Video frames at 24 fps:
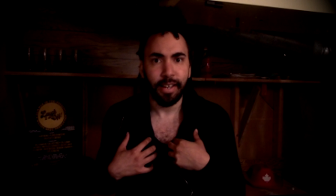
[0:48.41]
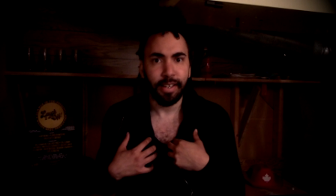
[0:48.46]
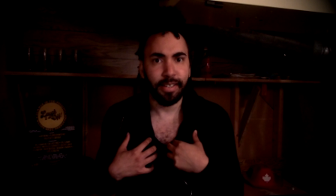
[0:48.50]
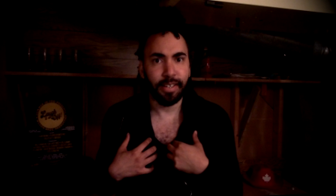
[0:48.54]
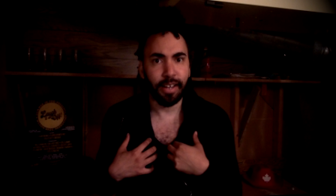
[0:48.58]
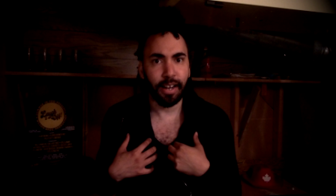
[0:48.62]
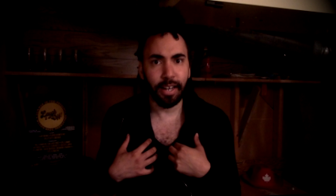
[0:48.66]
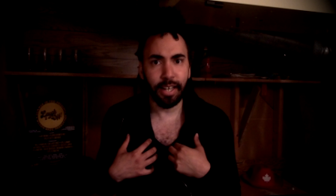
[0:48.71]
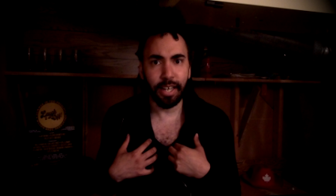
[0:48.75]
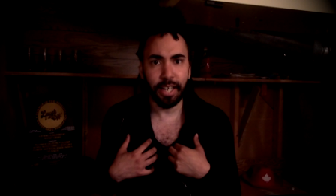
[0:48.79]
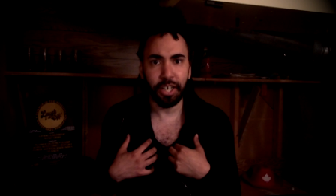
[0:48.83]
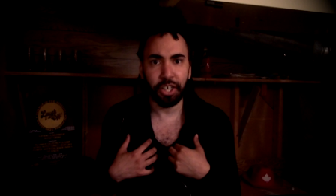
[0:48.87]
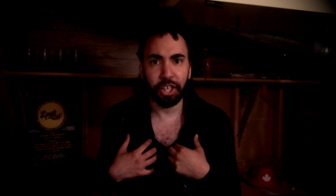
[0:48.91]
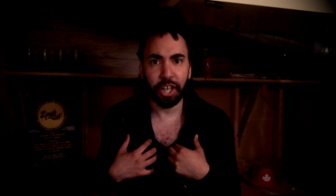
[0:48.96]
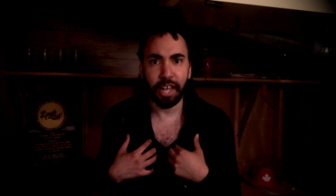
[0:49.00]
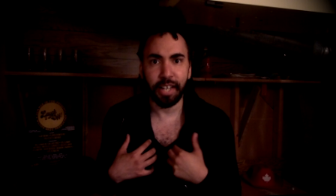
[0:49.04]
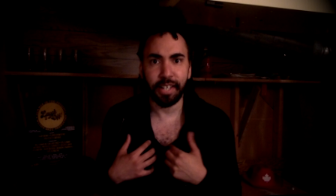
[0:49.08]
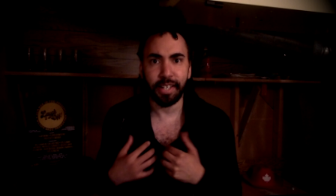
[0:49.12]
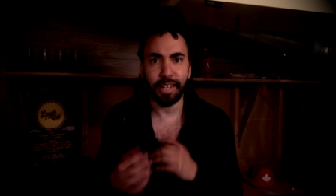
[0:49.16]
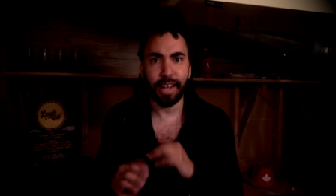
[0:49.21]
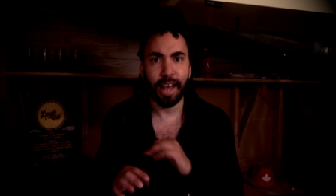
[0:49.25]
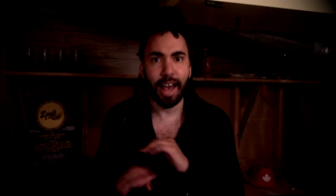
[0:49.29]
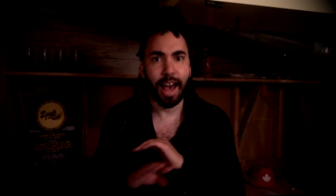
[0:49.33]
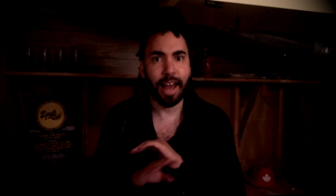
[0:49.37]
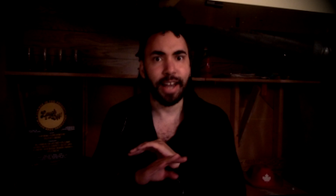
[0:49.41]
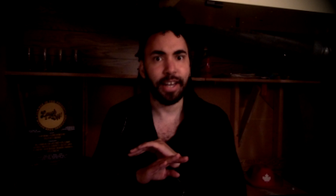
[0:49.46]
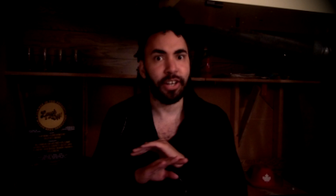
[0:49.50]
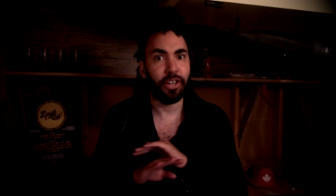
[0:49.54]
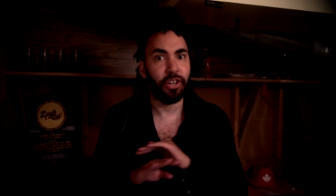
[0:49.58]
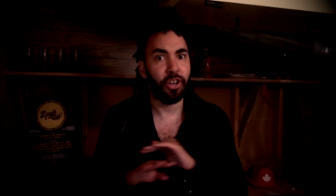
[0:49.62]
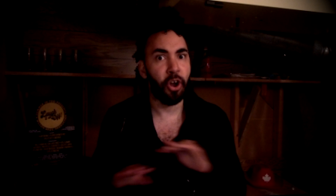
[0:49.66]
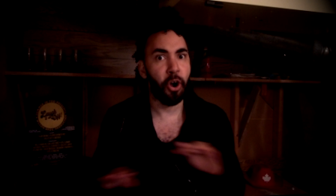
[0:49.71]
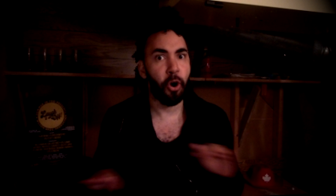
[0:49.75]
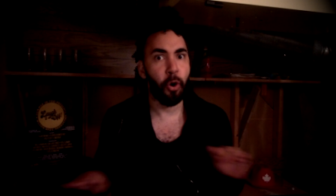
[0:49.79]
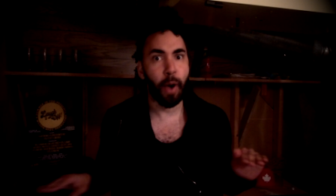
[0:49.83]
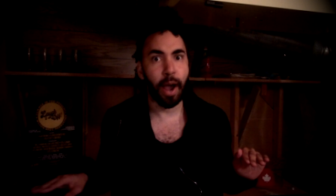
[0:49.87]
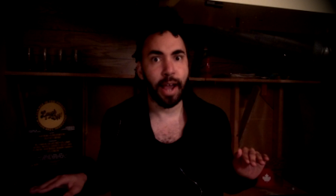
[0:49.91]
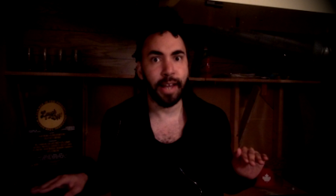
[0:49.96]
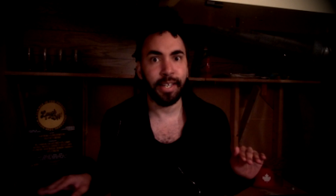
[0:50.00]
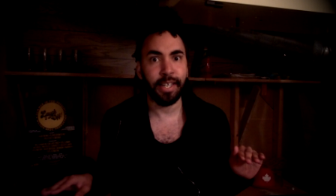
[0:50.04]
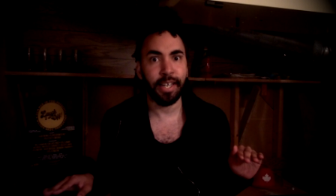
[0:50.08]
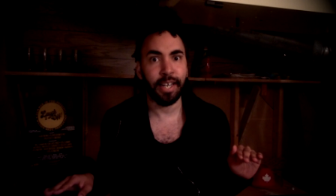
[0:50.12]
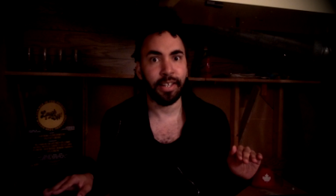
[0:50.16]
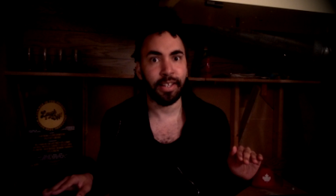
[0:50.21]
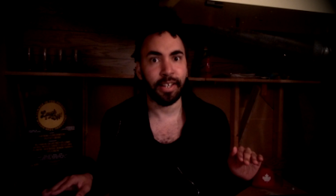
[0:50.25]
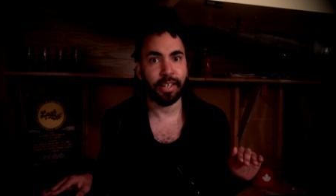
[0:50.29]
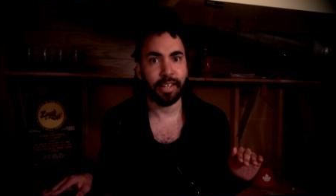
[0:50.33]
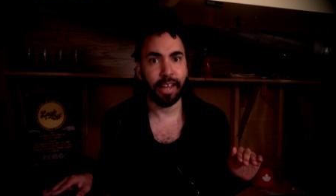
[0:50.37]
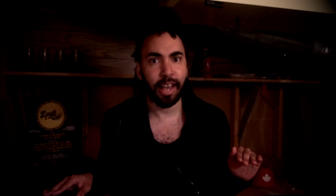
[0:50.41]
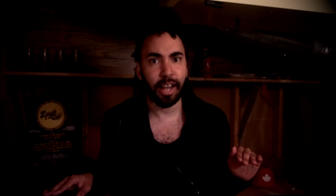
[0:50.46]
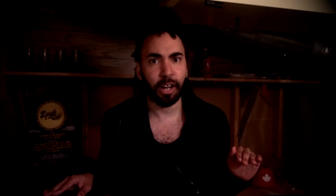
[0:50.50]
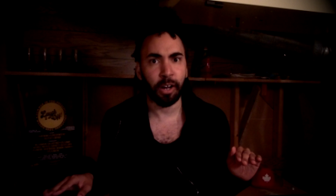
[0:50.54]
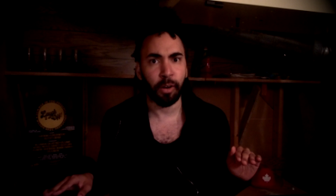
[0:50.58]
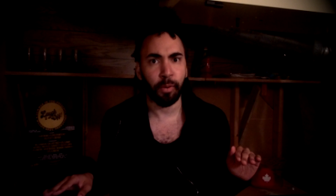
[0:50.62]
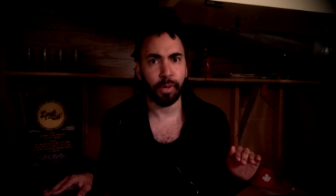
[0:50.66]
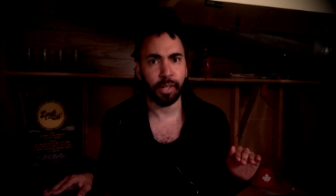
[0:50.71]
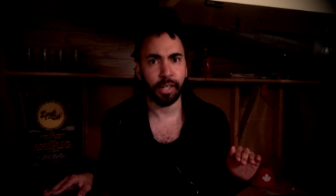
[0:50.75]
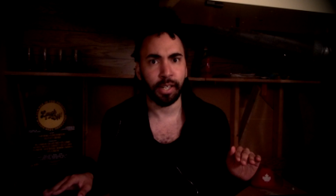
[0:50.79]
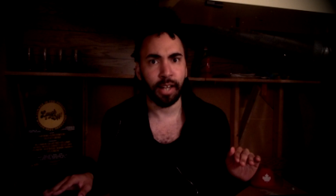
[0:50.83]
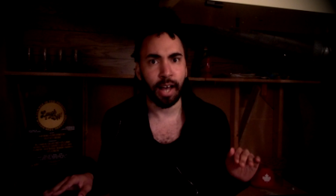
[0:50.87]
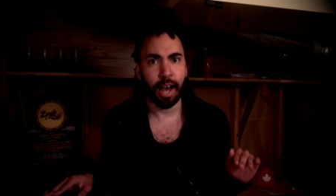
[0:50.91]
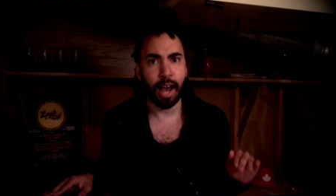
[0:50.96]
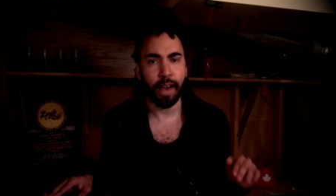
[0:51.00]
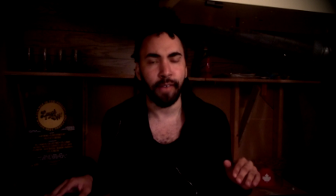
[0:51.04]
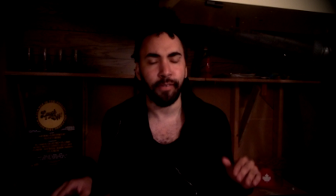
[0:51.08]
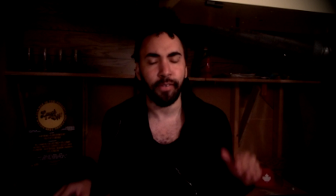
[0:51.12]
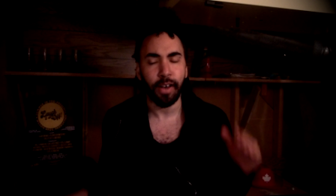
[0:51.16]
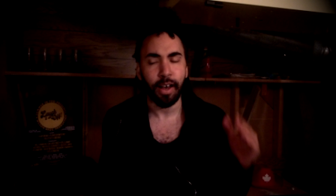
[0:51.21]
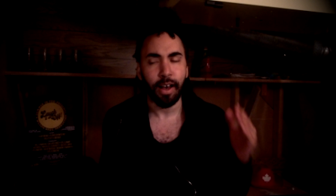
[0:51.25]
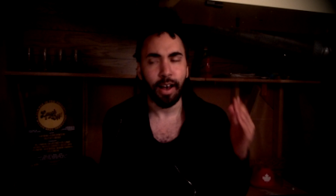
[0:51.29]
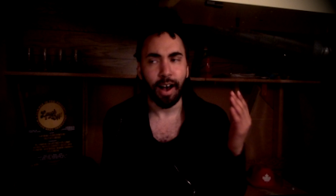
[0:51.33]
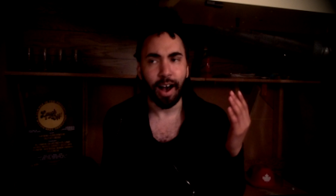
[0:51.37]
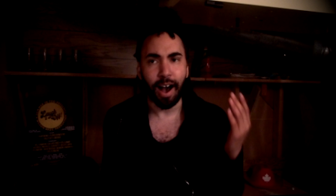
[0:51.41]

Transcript: Sonny and Jason had no idea that Taggart was alive.